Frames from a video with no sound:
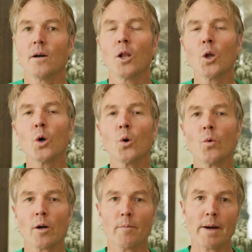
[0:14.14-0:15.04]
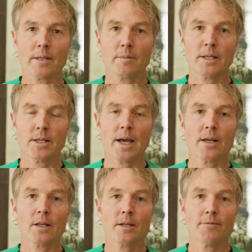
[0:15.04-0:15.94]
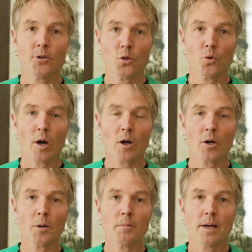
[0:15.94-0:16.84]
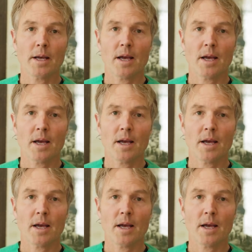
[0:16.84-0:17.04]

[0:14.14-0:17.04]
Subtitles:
Hello, welcome back to my channel. If you're new, welcome.